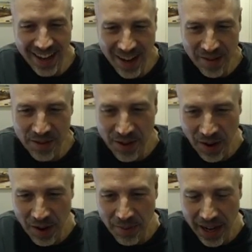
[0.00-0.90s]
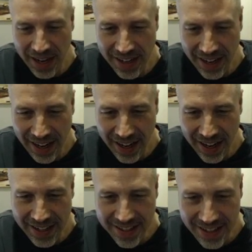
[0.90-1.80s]
I'm sorry, man.
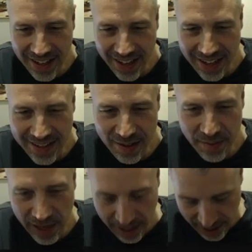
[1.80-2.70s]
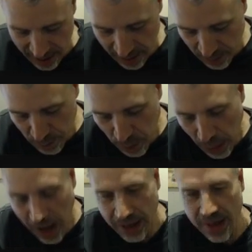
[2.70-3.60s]
Yeah, it seems like I
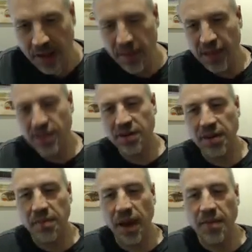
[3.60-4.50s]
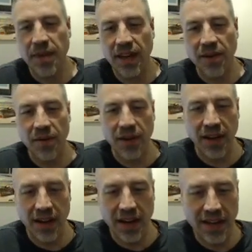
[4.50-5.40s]
think my stream might be in a
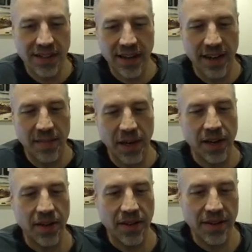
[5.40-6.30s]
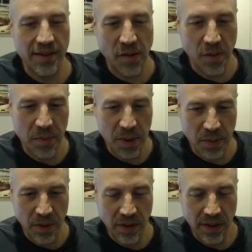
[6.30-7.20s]
really odd time. I know that several
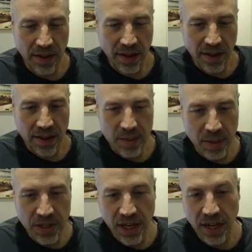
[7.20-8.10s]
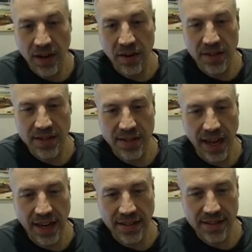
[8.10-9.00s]
people, especially here in the
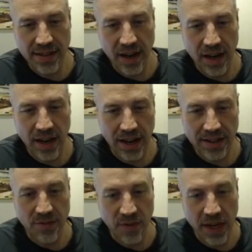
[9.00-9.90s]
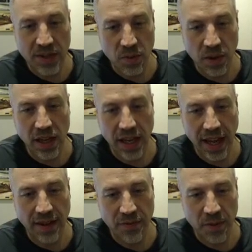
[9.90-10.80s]
States, it's really
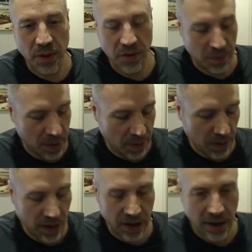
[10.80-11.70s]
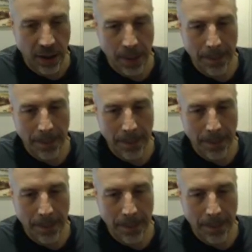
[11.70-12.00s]
late for most people here.